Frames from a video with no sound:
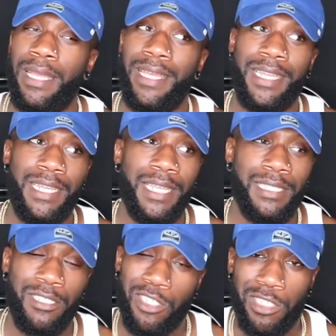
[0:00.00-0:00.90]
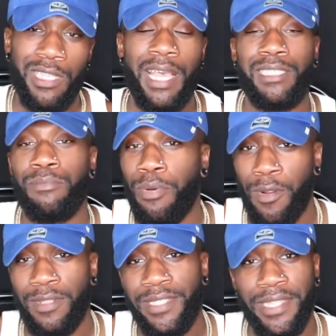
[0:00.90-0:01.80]
and it's just as
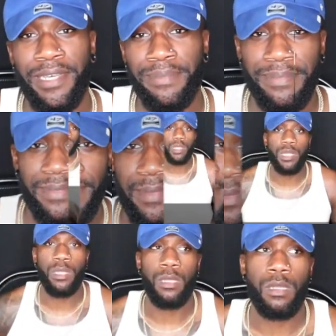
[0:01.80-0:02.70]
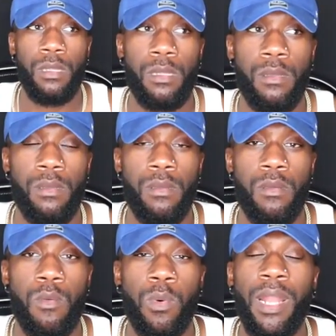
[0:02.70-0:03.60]
important to them.
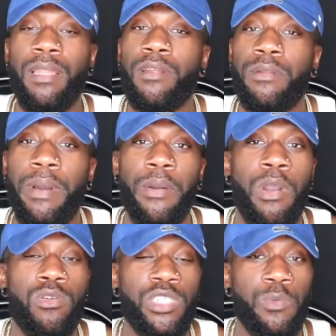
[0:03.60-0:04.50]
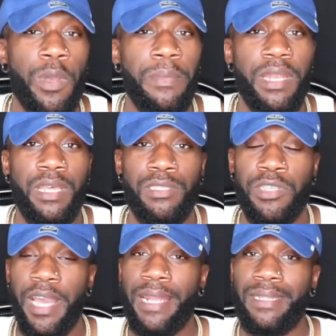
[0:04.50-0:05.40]
What I learned about coaching women is you
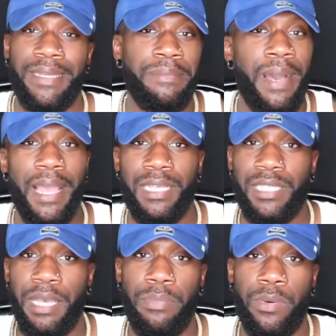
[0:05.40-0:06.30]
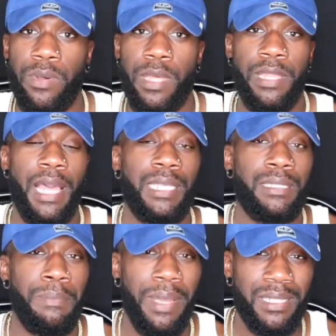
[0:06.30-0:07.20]
got to lead by example. That's
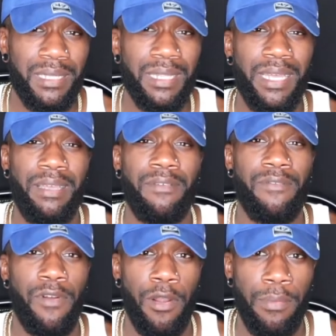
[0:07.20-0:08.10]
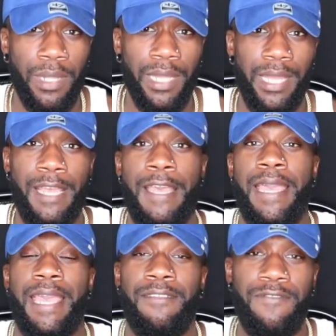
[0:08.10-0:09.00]
mentally, verbally, and